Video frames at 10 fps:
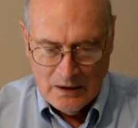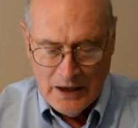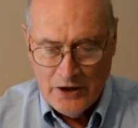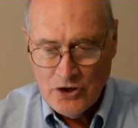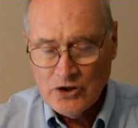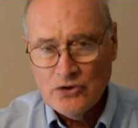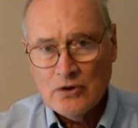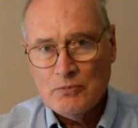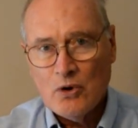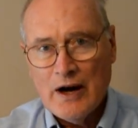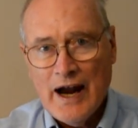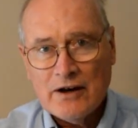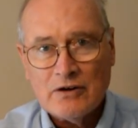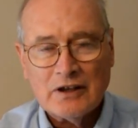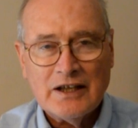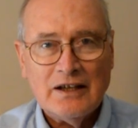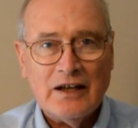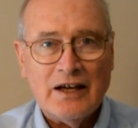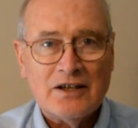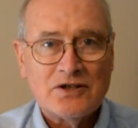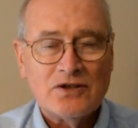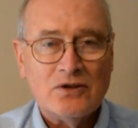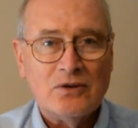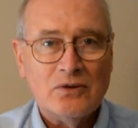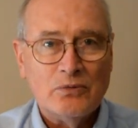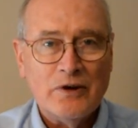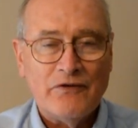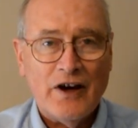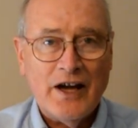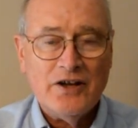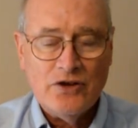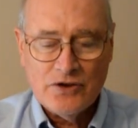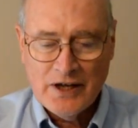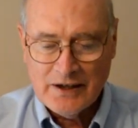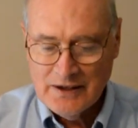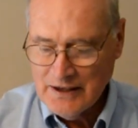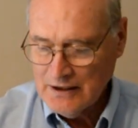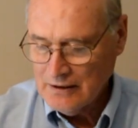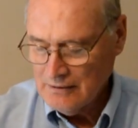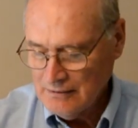Now you can do it more accurately as you refine your technique.